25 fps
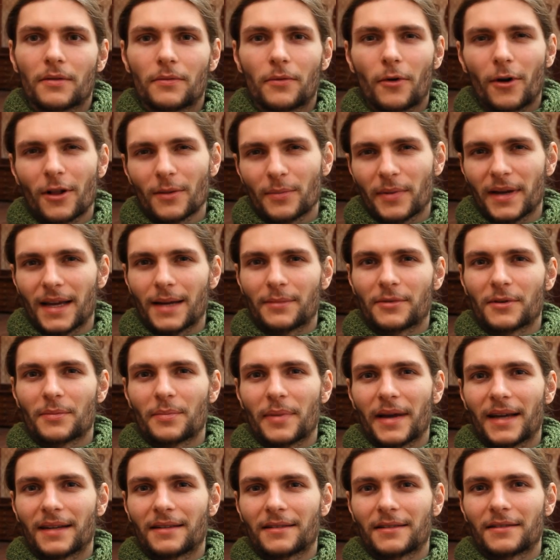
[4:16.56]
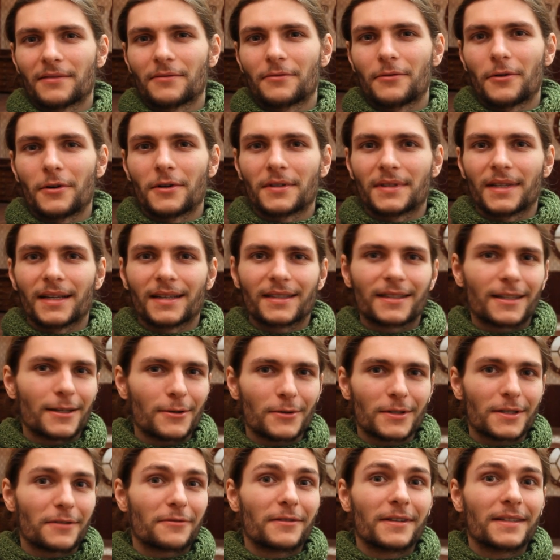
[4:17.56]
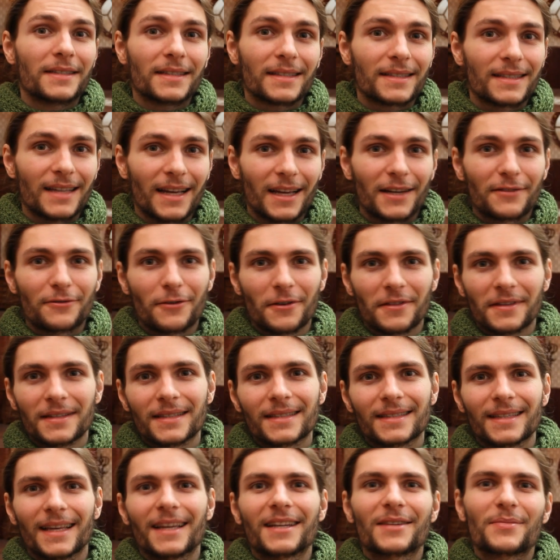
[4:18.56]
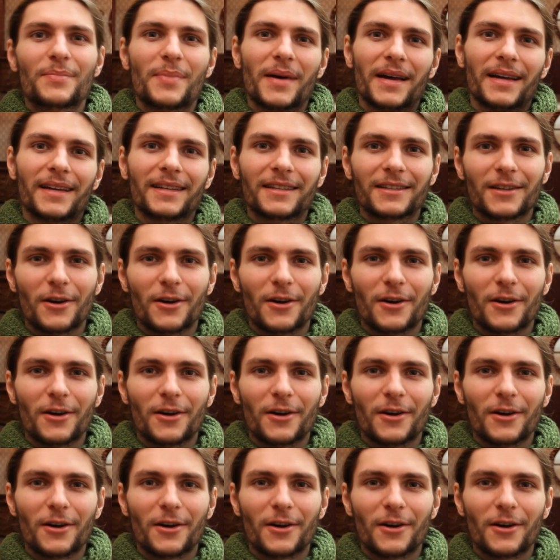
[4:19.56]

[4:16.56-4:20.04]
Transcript: the wallpaper pattern was exclusively designed for this set by